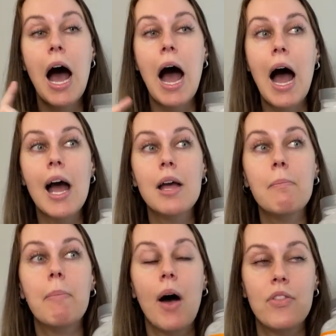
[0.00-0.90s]
I
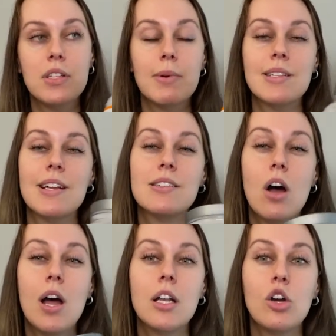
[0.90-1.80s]
bought this because I
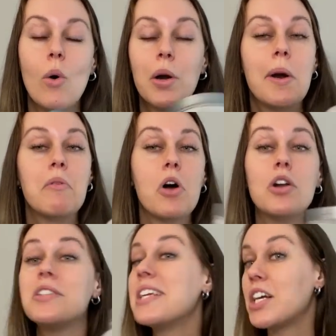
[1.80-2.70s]
saw it going around
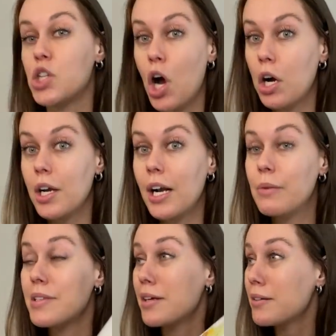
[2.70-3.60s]
on TikTok and I
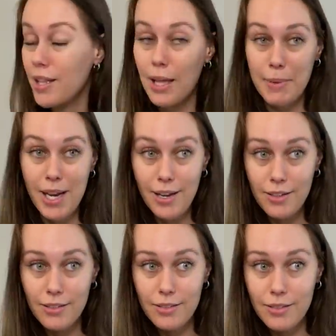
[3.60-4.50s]
was like, lemonade,
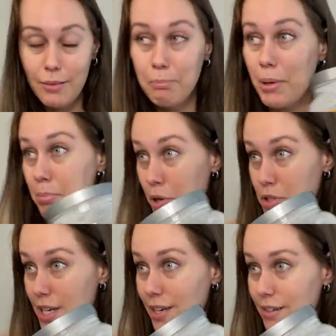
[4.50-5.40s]
but
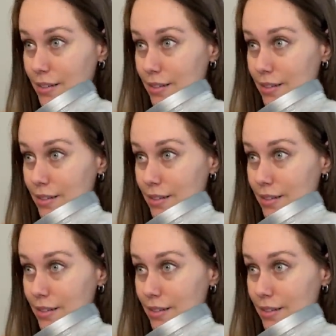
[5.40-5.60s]
protein?